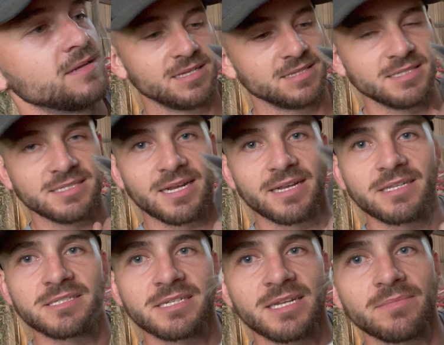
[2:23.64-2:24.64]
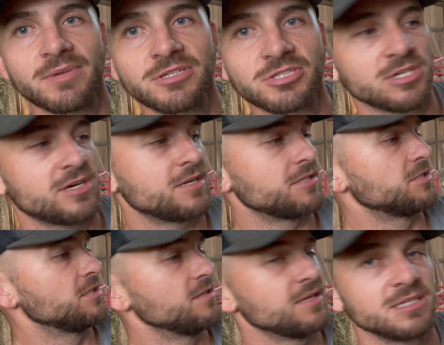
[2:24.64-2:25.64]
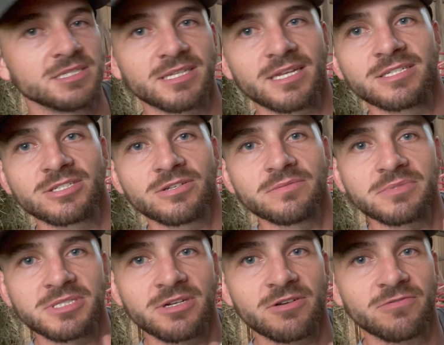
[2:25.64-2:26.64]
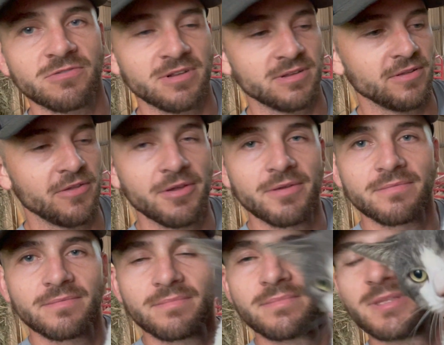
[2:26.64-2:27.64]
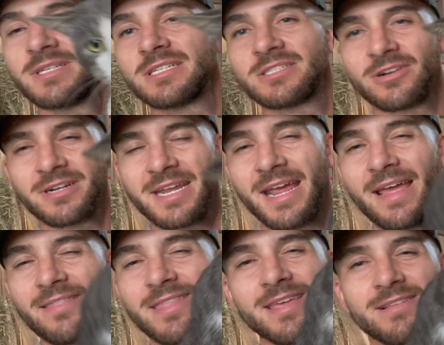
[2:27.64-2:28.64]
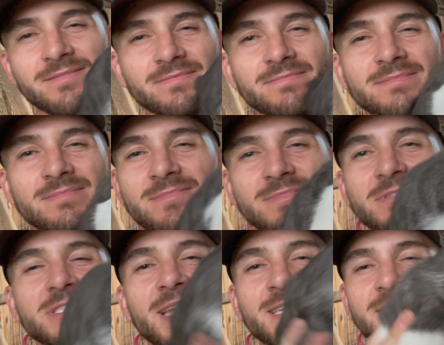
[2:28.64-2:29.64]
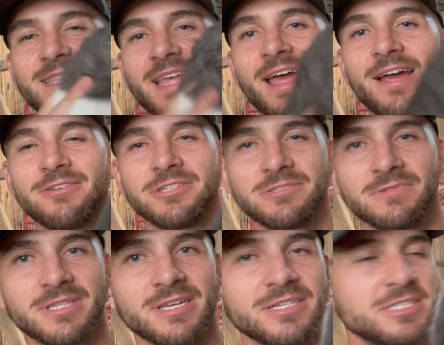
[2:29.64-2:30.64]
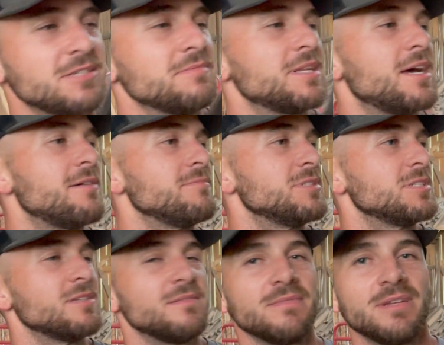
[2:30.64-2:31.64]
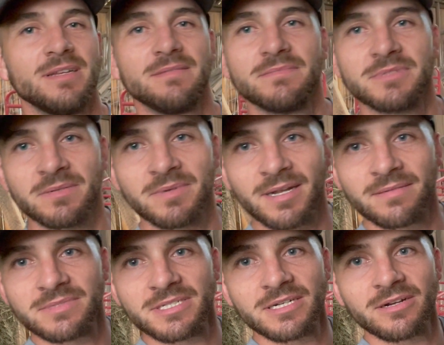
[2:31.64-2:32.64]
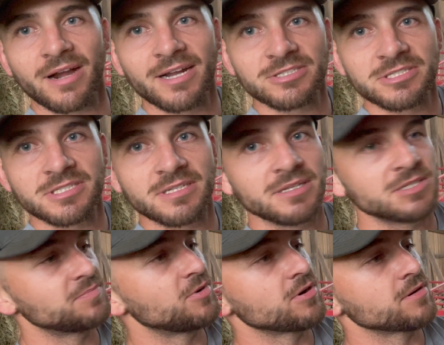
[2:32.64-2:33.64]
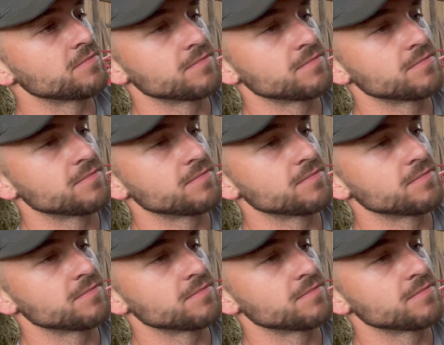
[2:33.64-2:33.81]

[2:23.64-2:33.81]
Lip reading: This guy doesn't get many shots. He stays to himself. This is our cat that stays at the house with us sometimes. Sometimes he crashes in this barn.